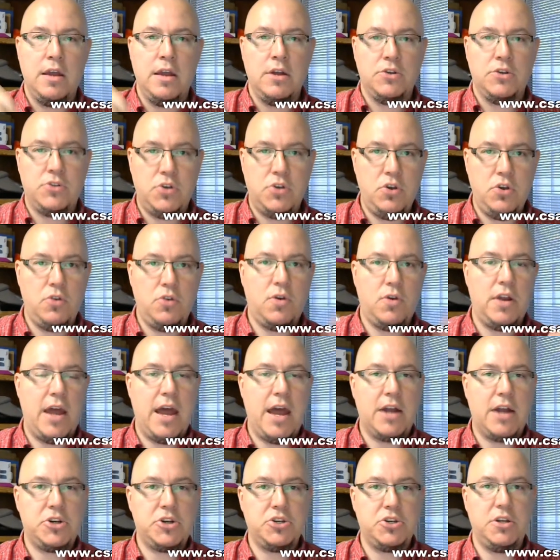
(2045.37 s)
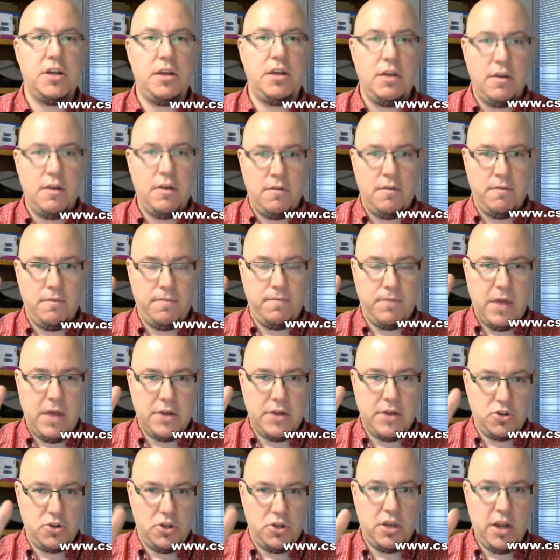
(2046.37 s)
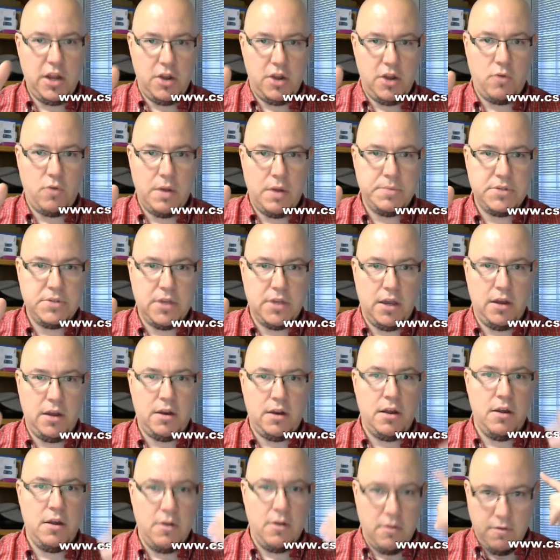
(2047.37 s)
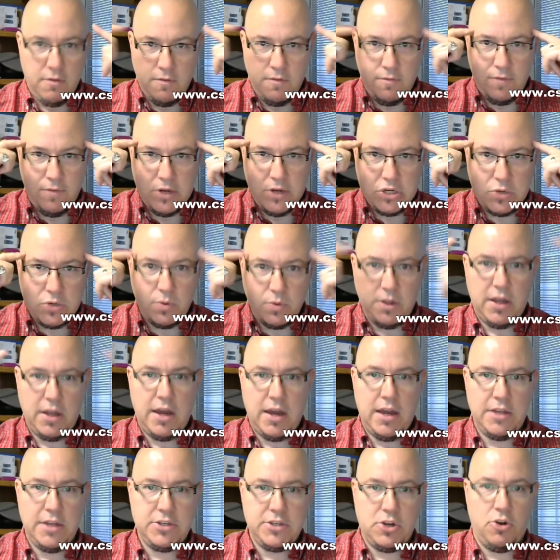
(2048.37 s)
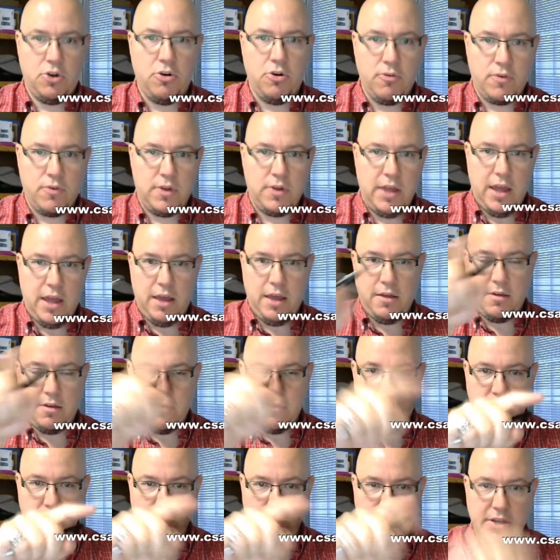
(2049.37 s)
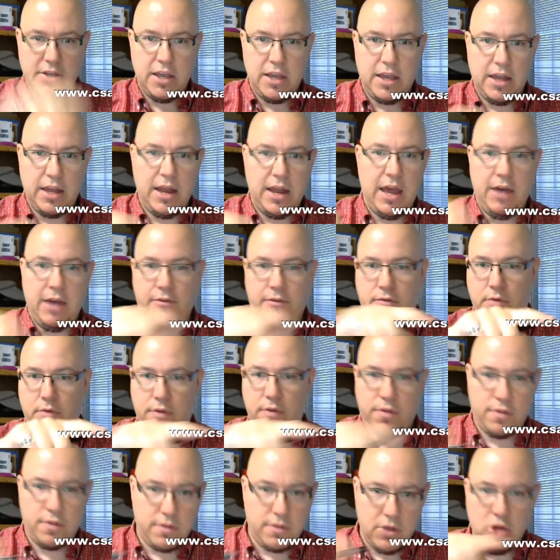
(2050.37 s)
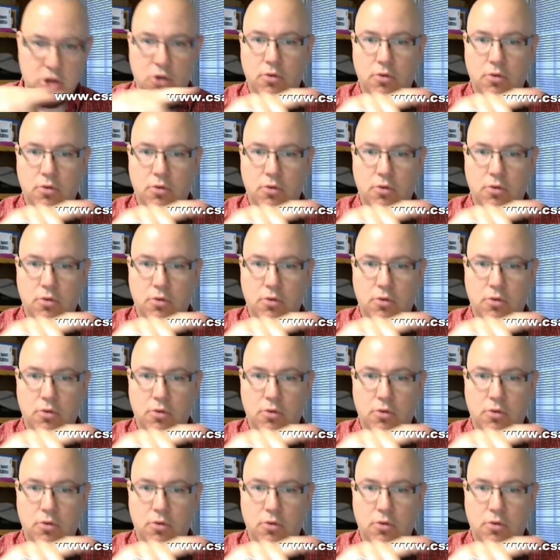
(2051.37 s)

So you can actually, as you're looking at your website, visualize an overlay that's like an F with,